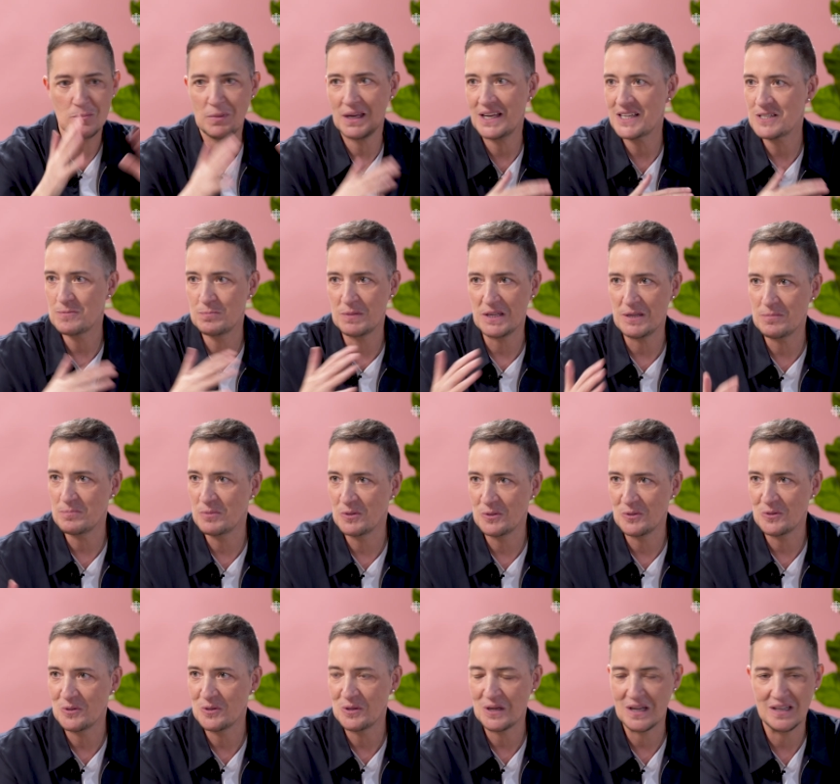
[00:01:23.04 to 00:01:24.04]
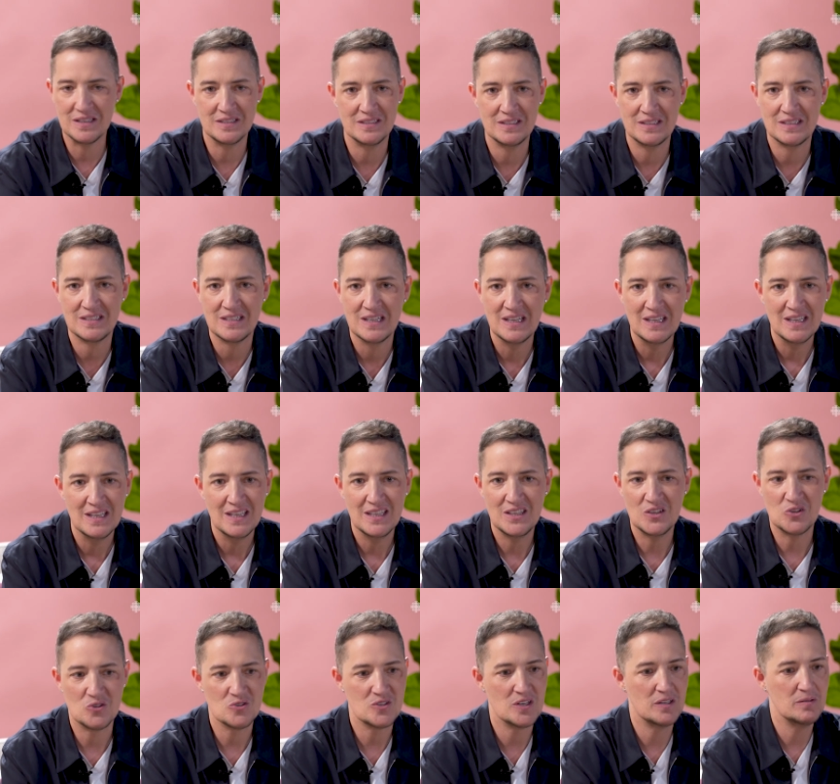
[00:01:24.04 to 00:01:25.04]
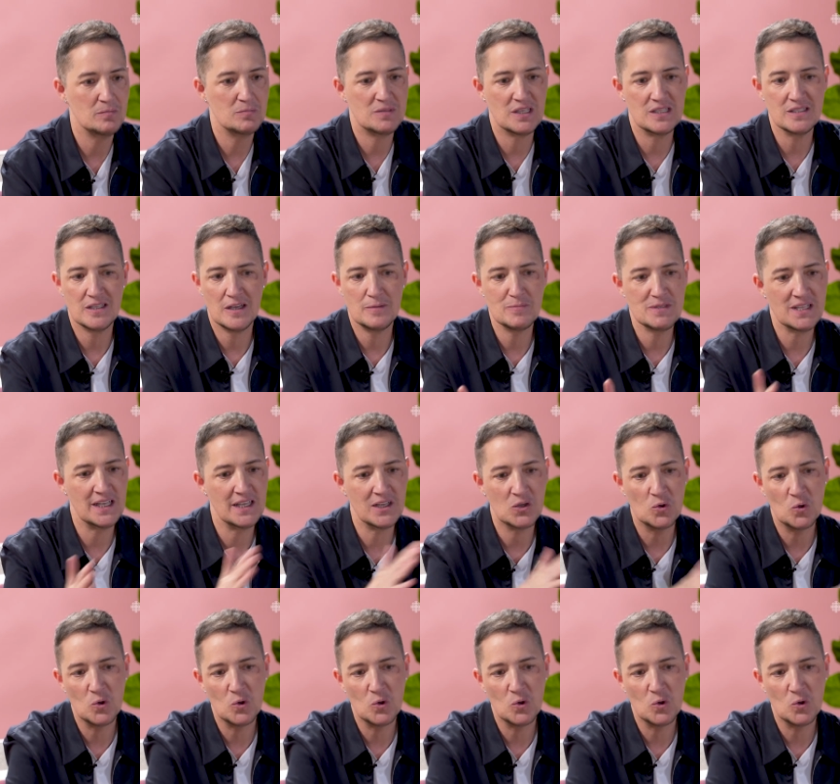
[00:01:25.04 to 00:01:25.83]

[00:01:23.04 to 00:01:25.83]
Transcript: mixed people, and you know some, sometimes like